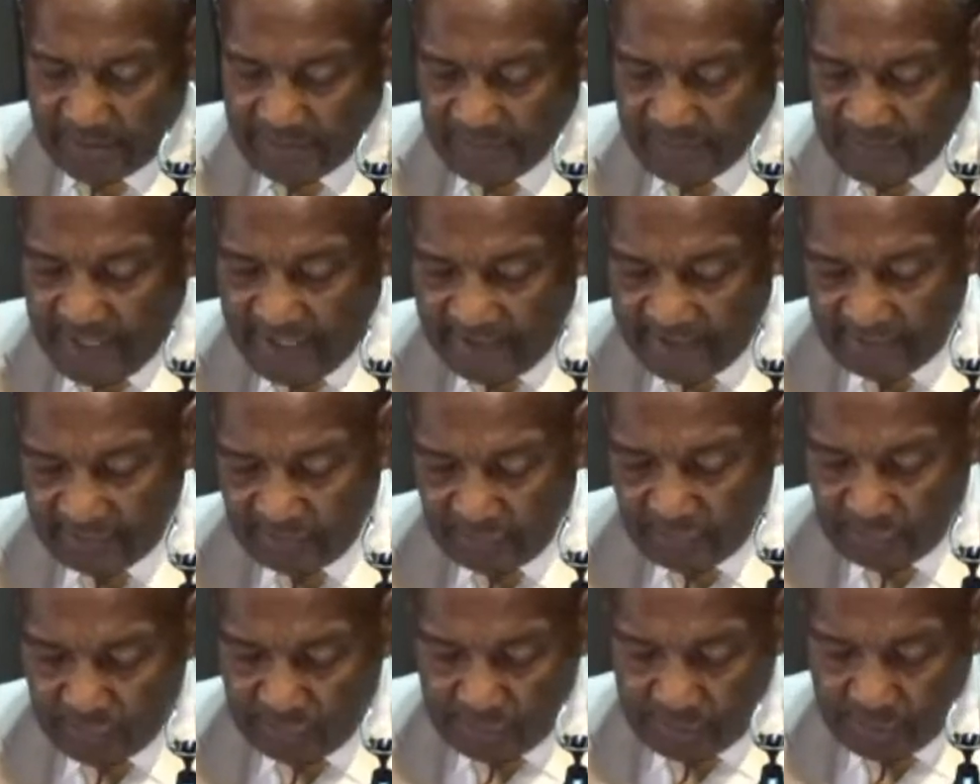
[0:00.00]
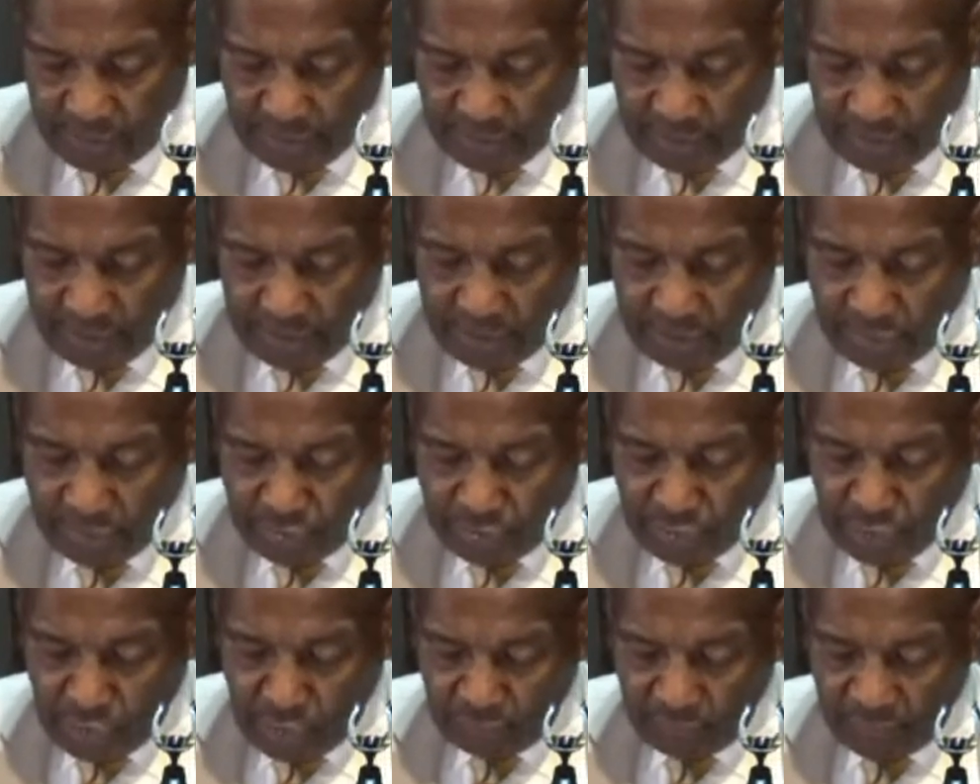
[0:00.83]
Second,
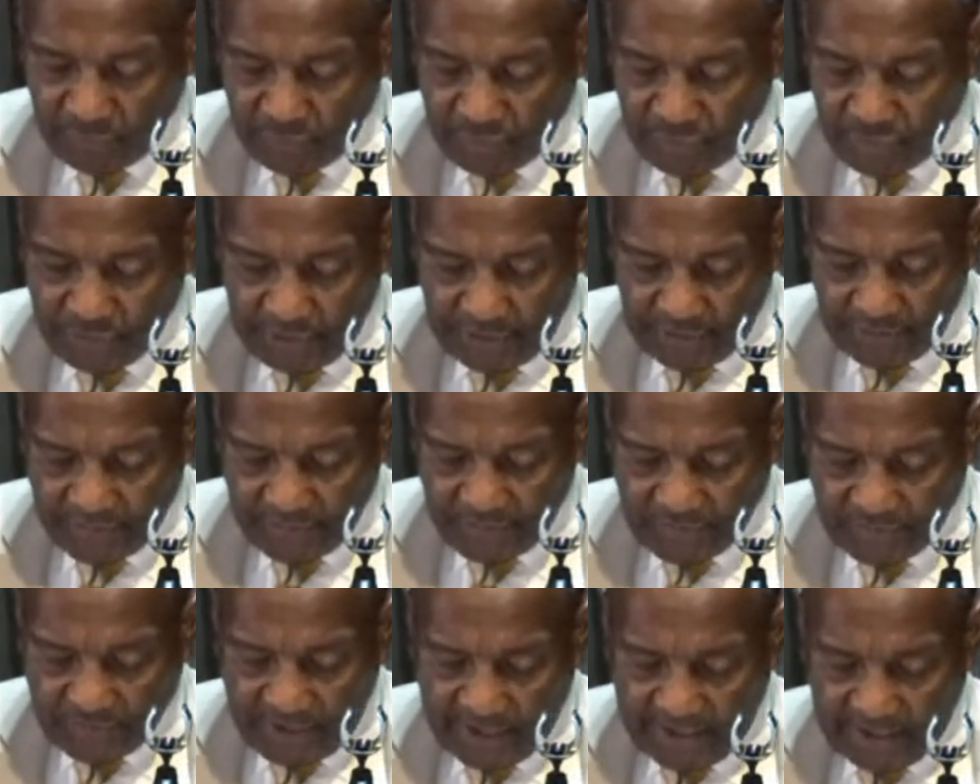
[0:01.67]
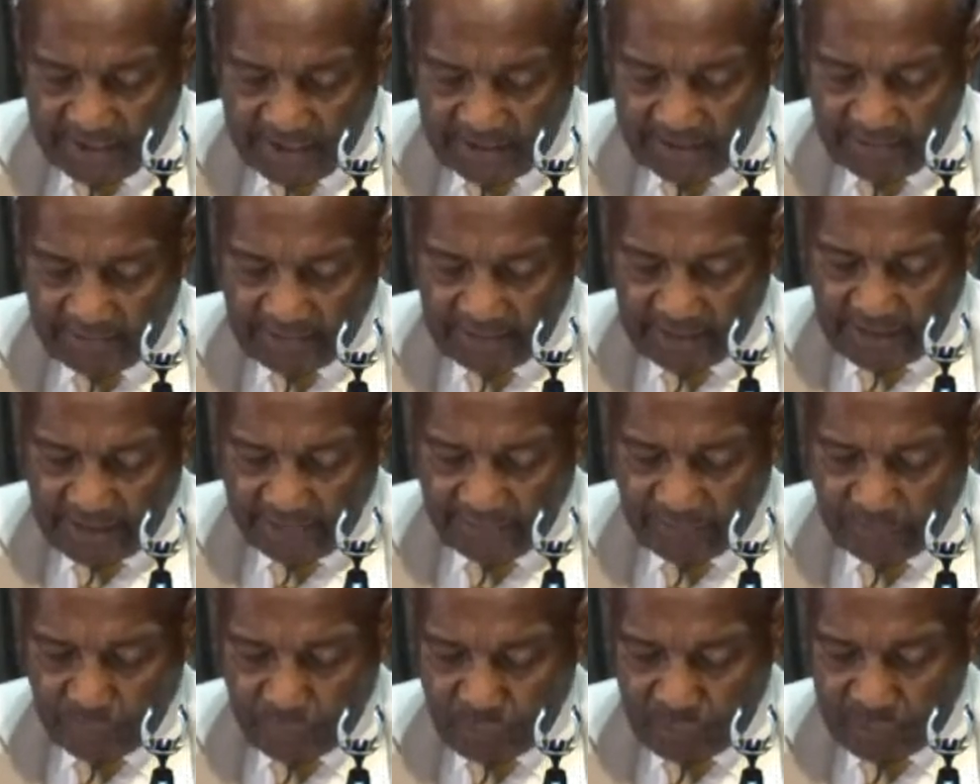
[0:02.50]
children should understand that
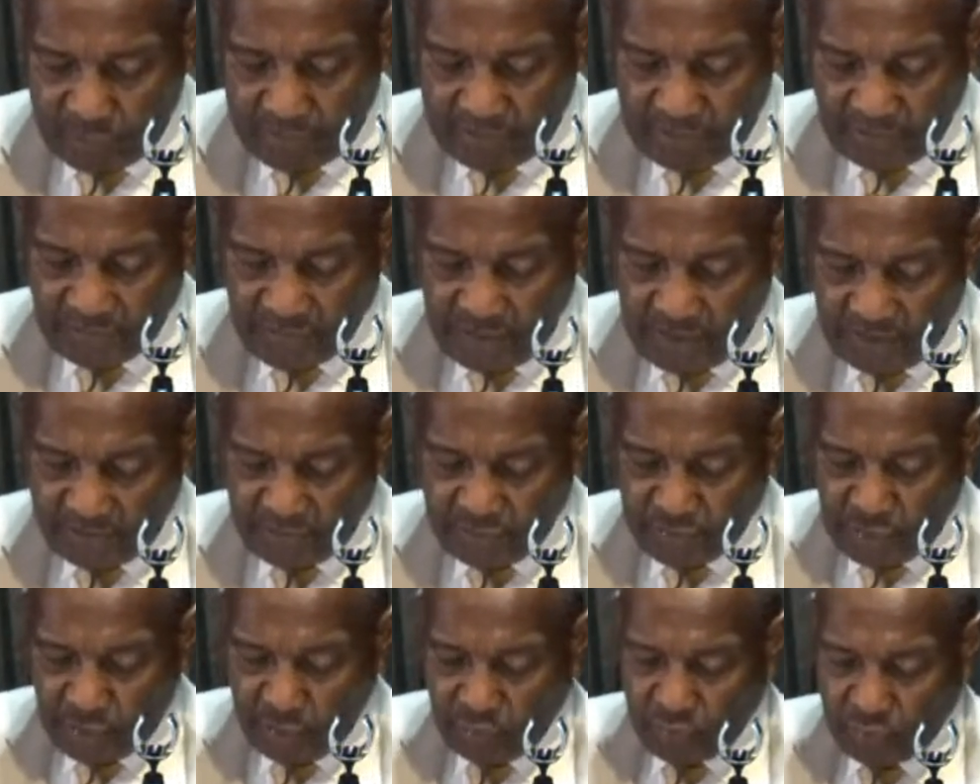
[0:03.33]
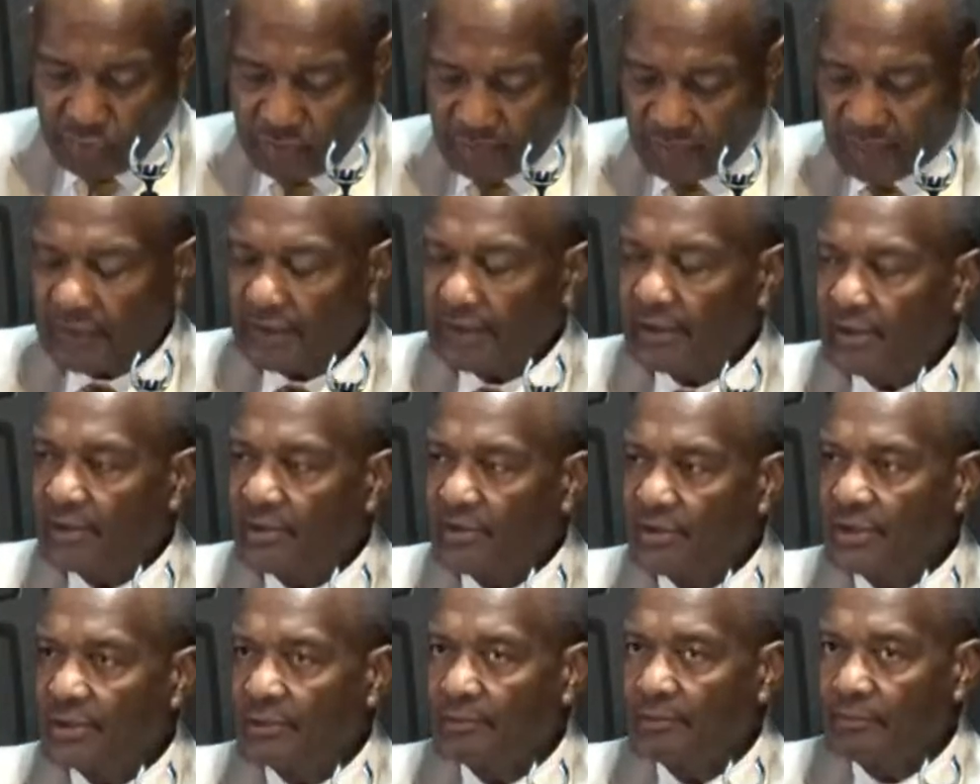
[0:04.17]
everyone is not chosen for
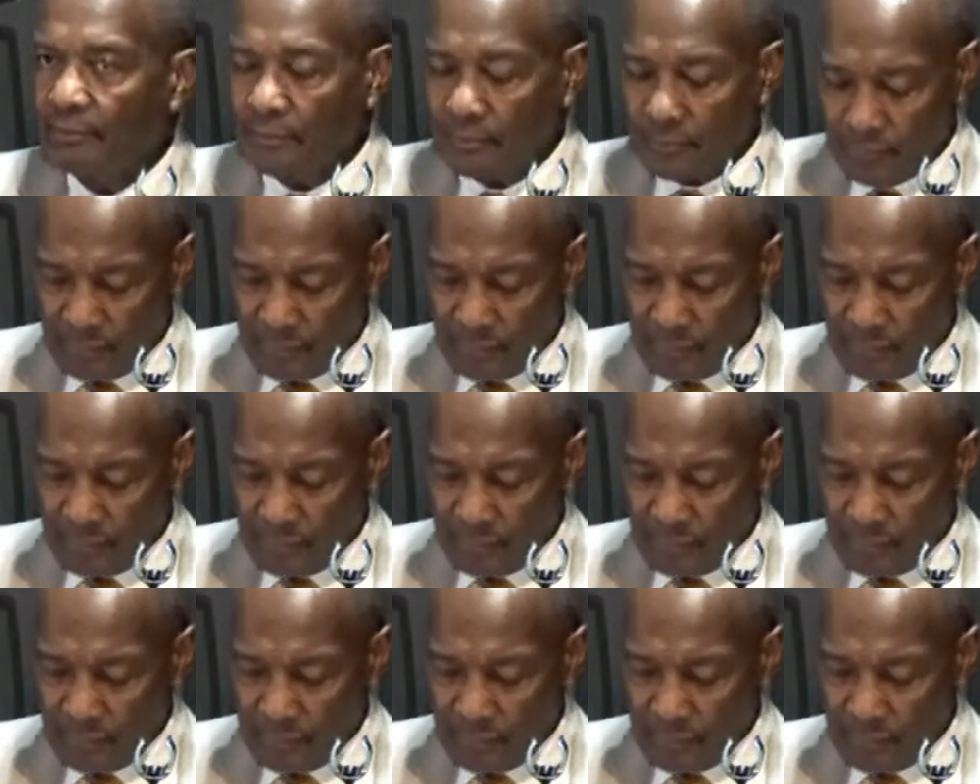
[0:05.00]
leadership.